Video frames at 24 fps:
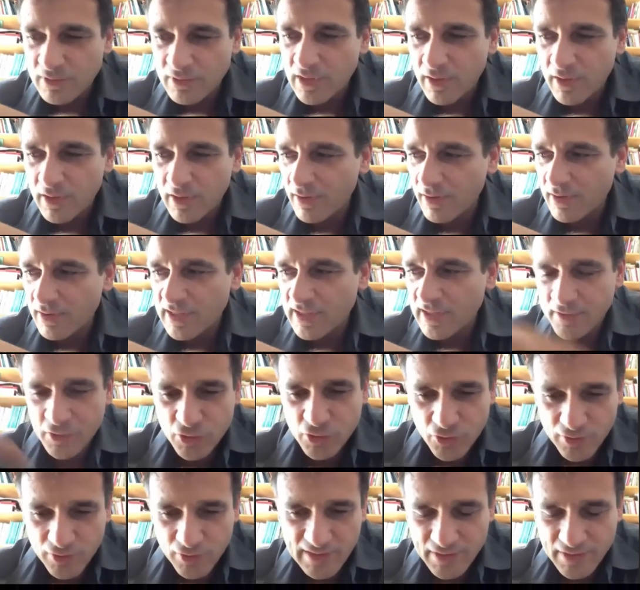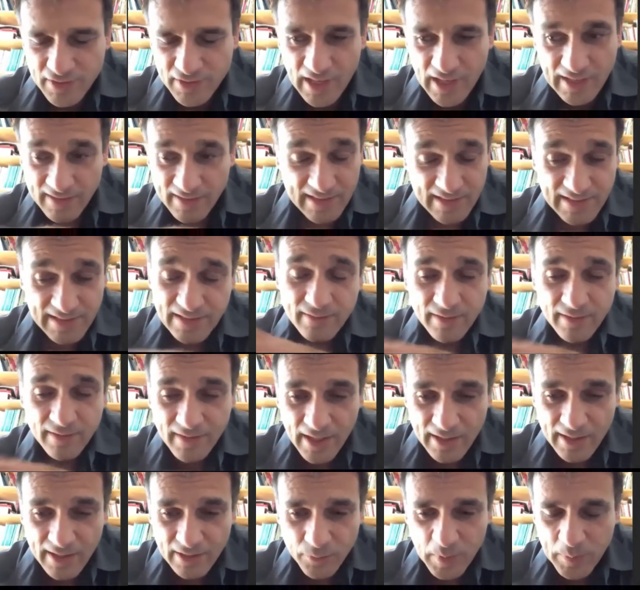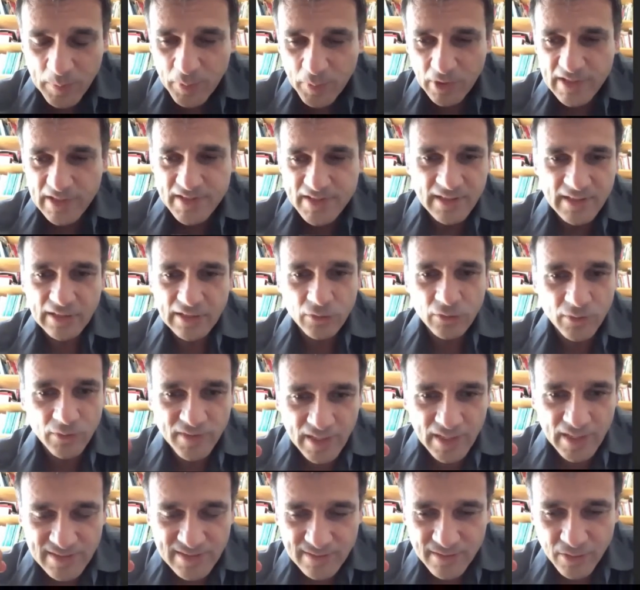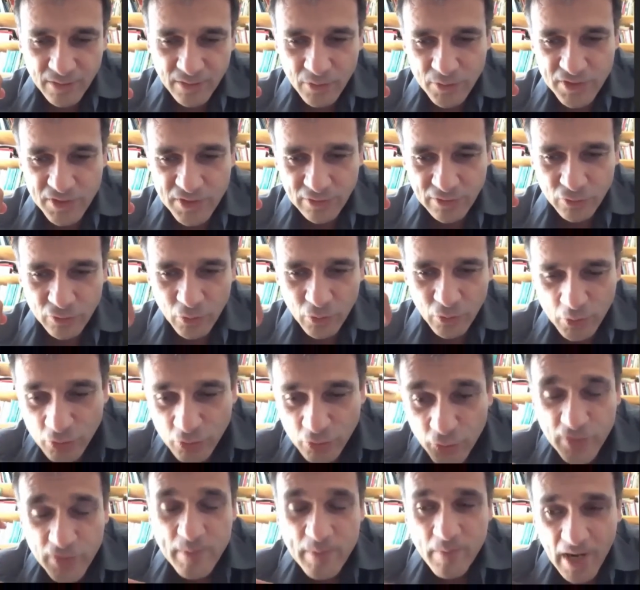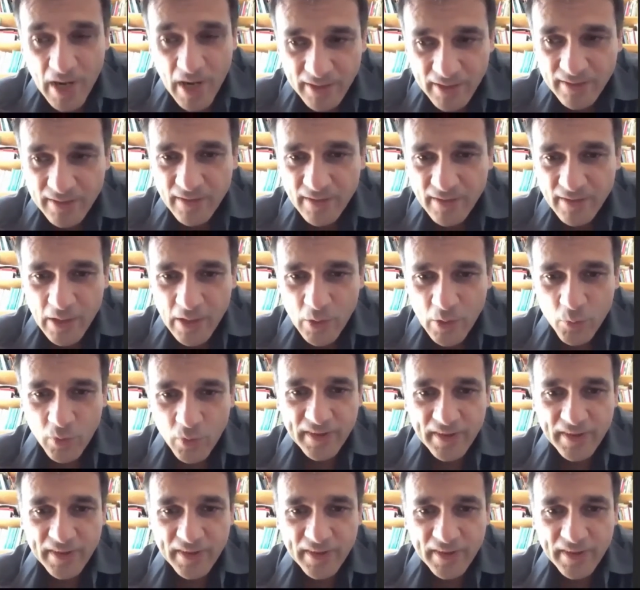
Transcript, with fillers: in the street, so like this in the night, people listening to that in the concerto could remind what